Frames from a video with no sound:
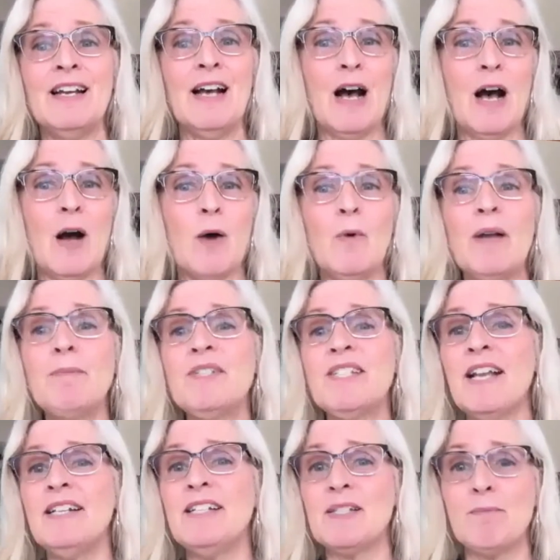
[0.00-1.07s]

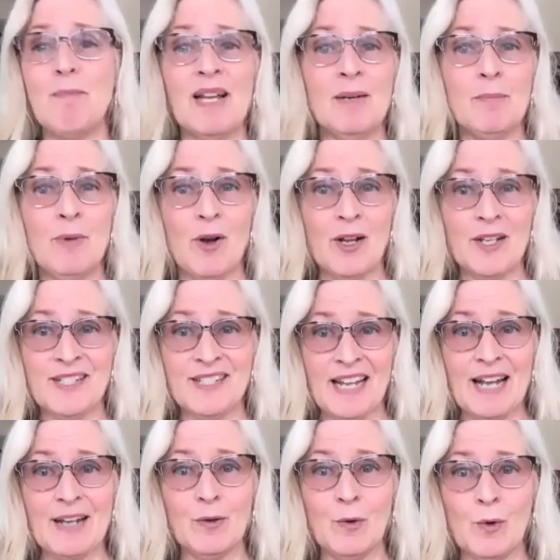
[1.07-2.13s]
website is
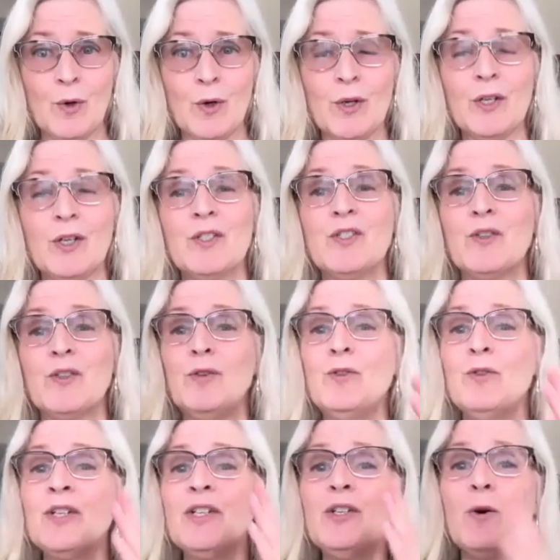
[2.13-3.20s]
menopause.org. So you
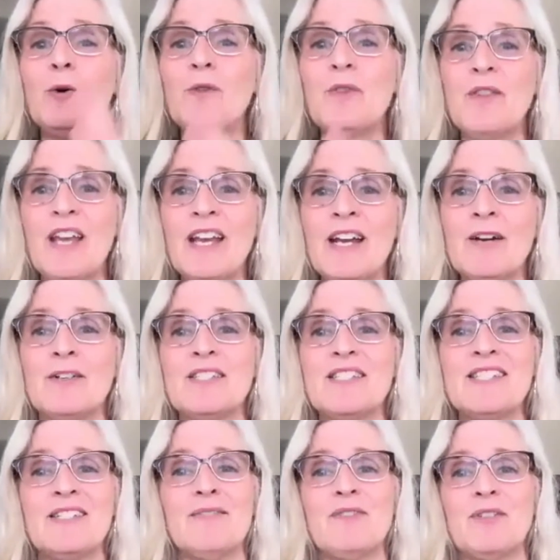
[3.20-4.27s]
can go there and
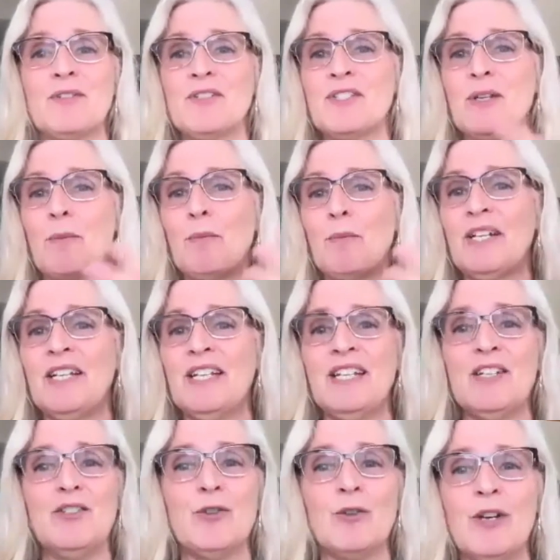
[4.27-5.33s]
see if there's somebody
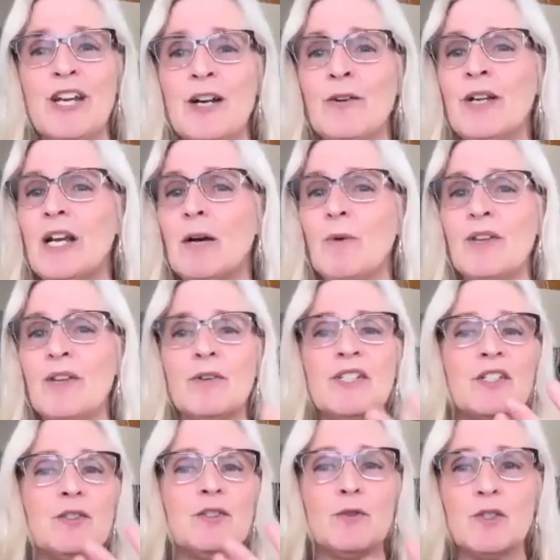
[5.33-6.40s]
in your area, whether
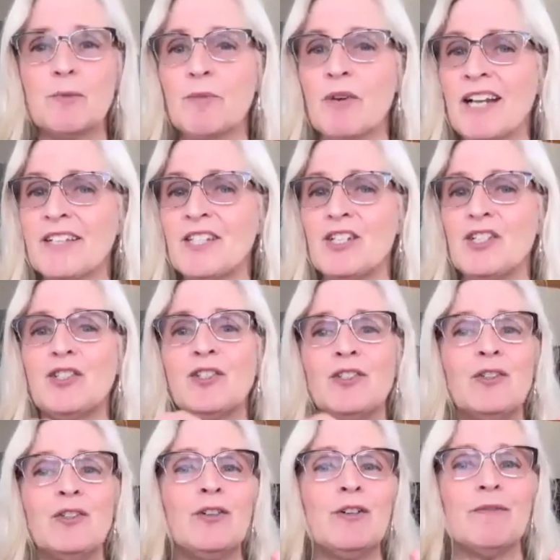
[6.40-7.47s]
it's a nurse
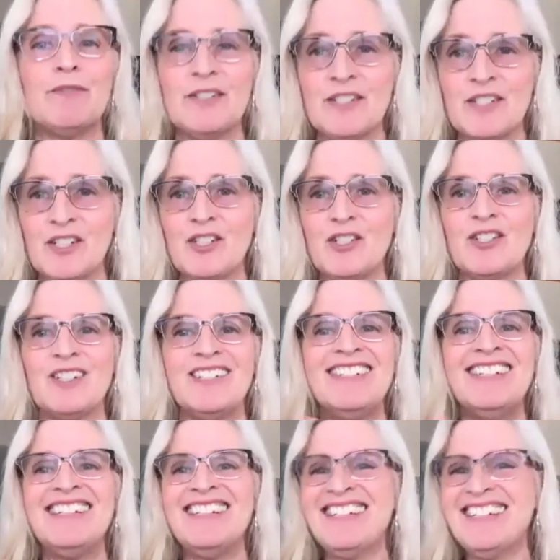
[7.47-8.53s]
practitioner or a
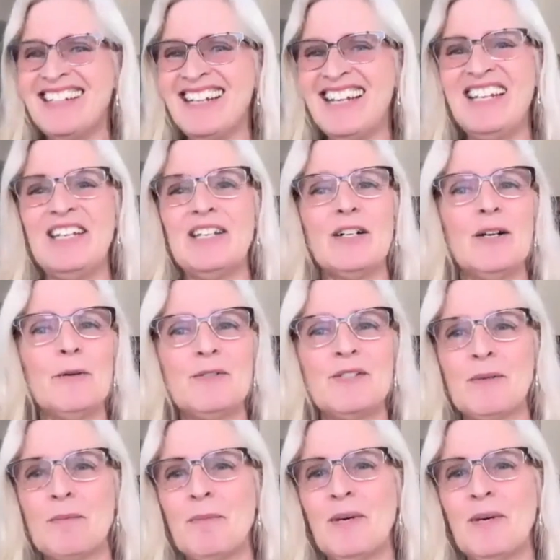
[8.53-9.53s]
physician, somebody.